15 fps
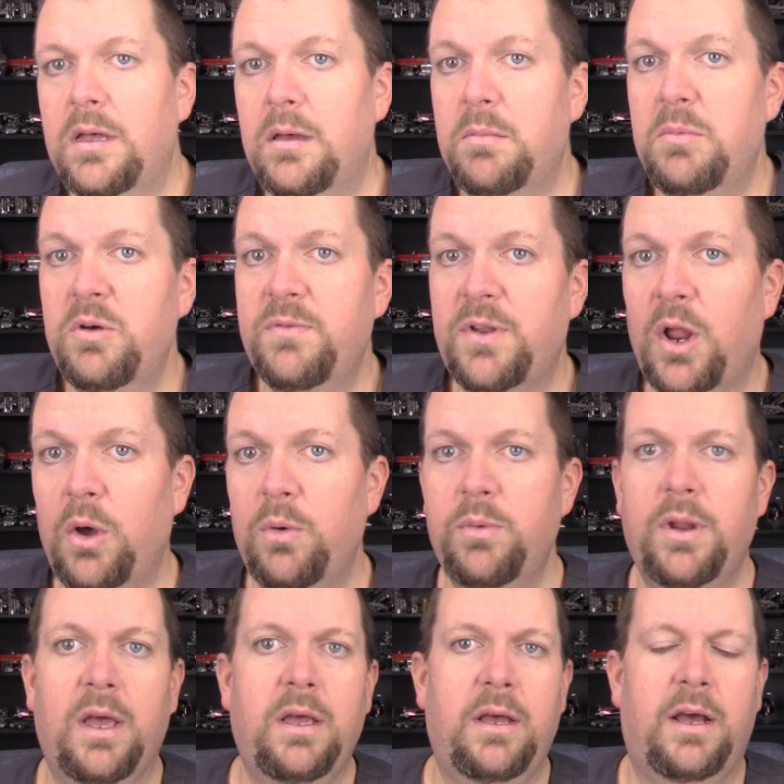moving
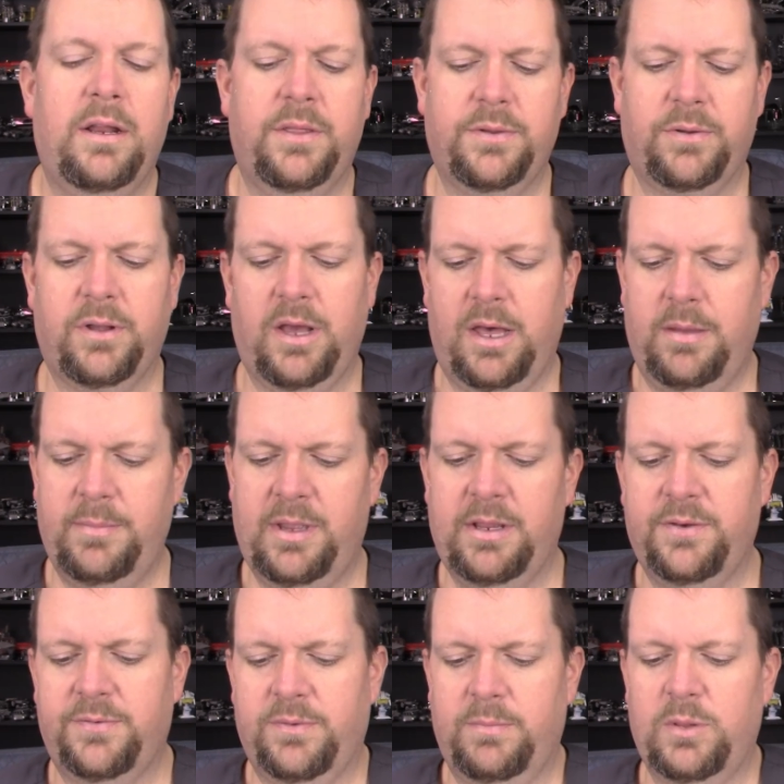on, another
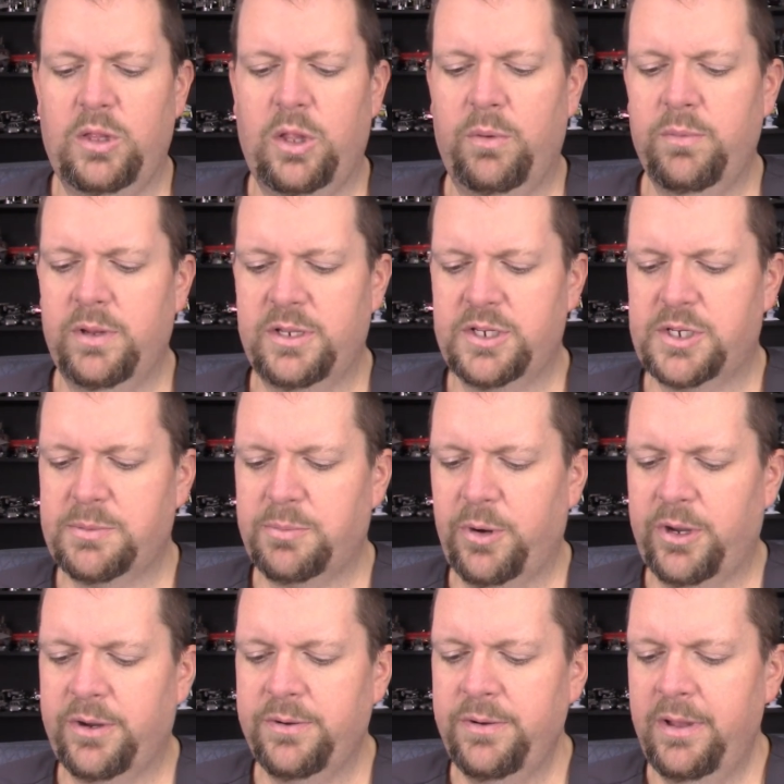comment from Logan
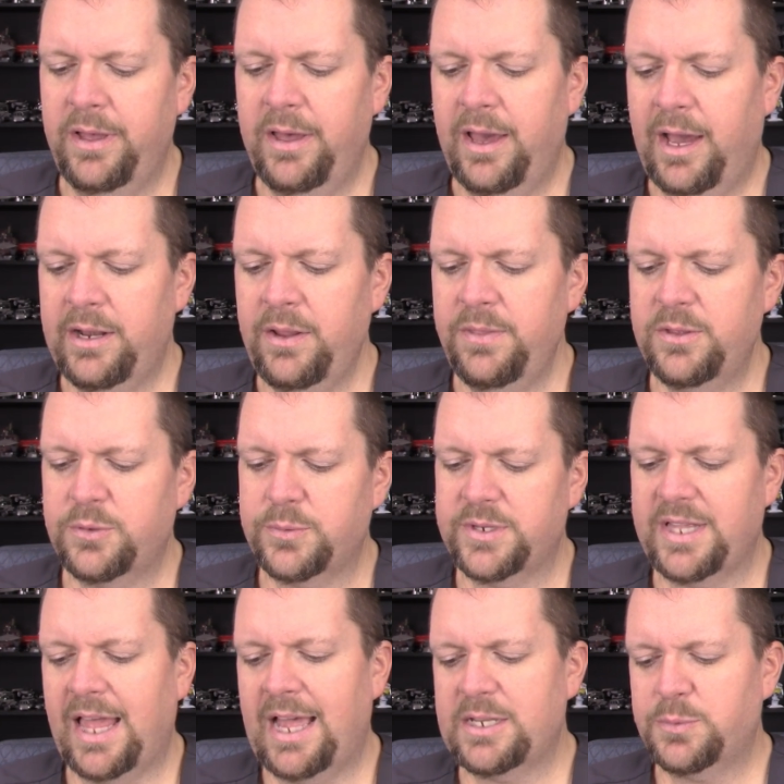Springer. I know this was
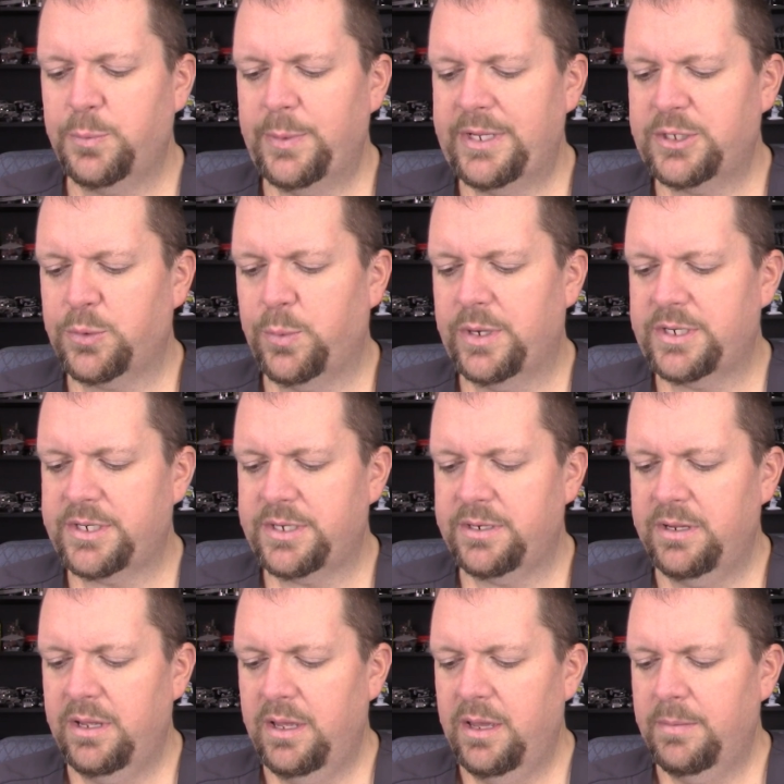last week's question,
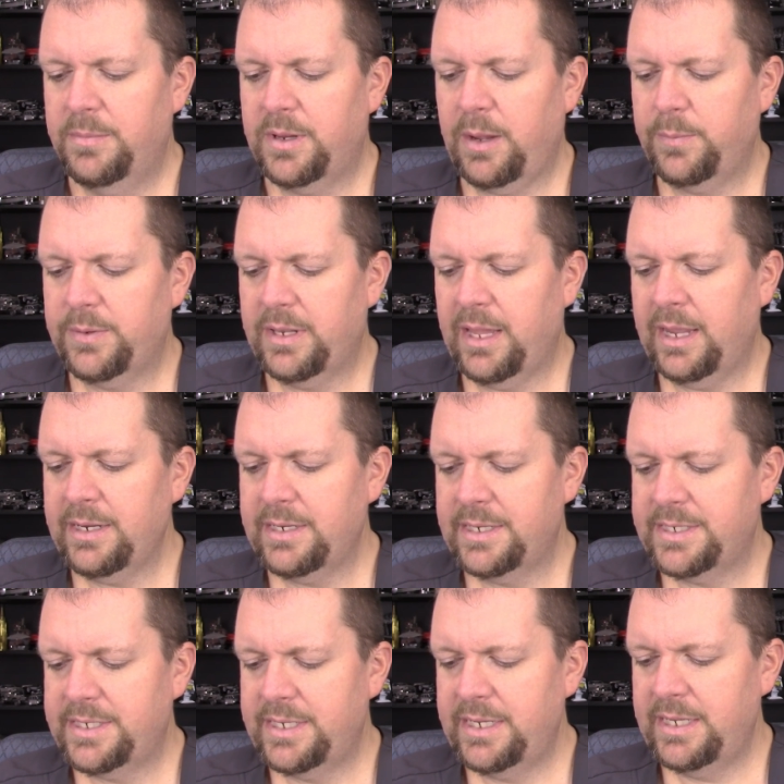but I would like to
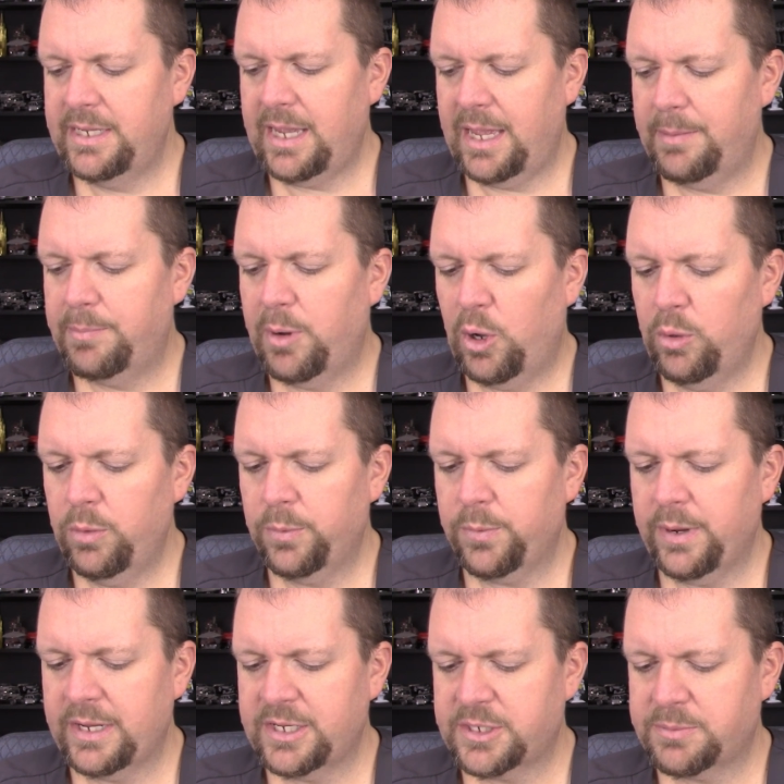see a Polar
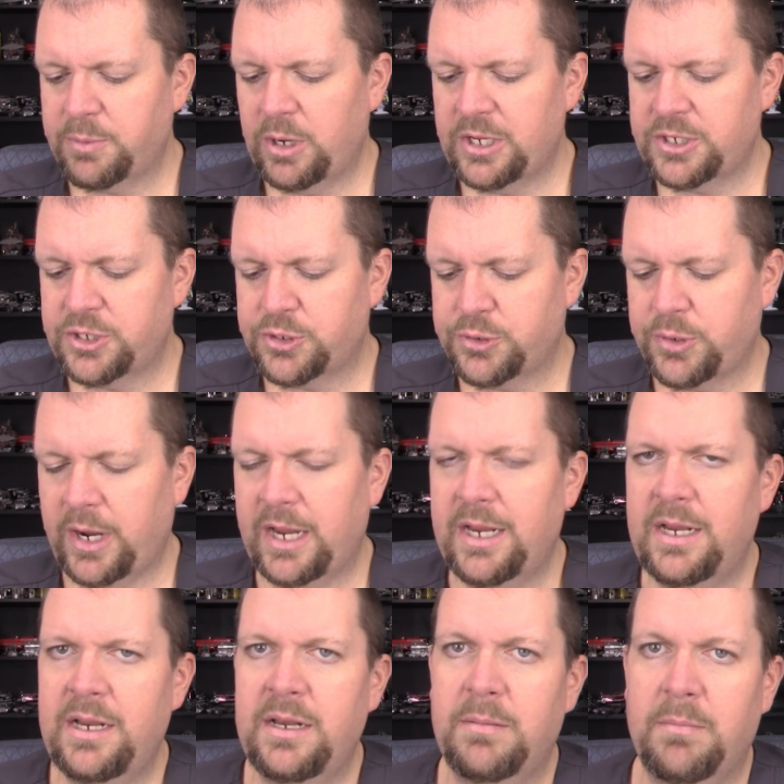Express
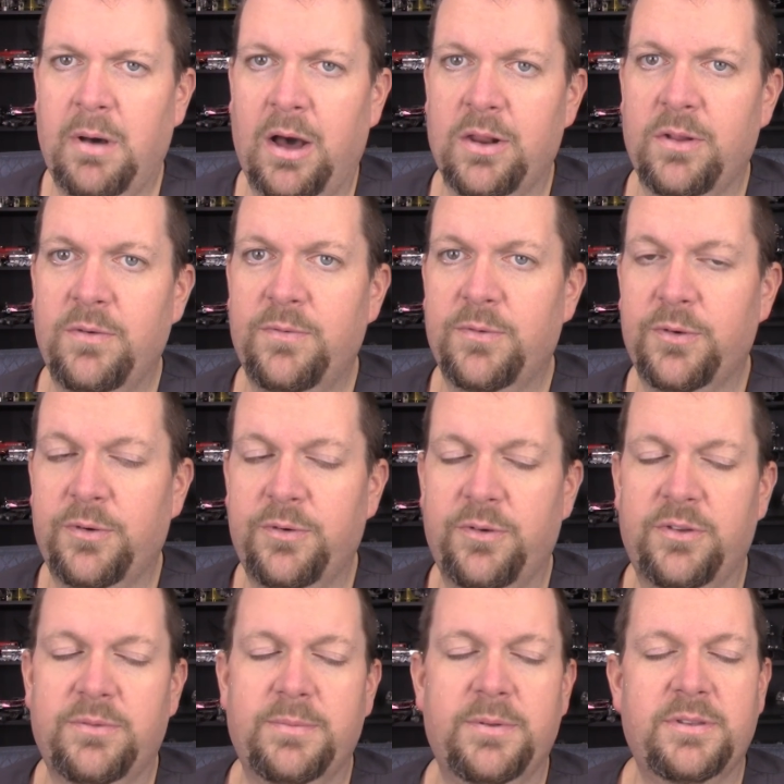train model for
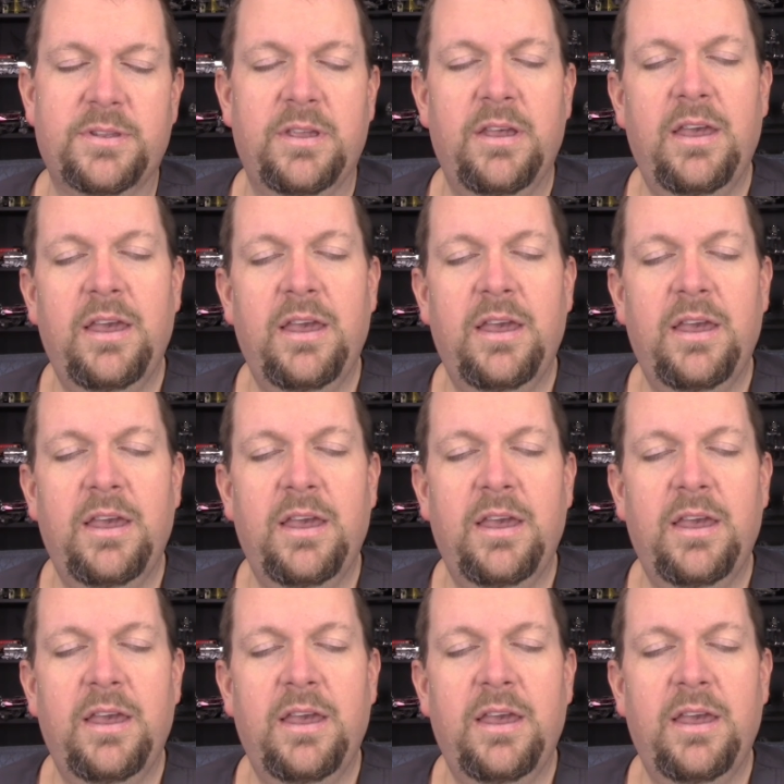Christmas.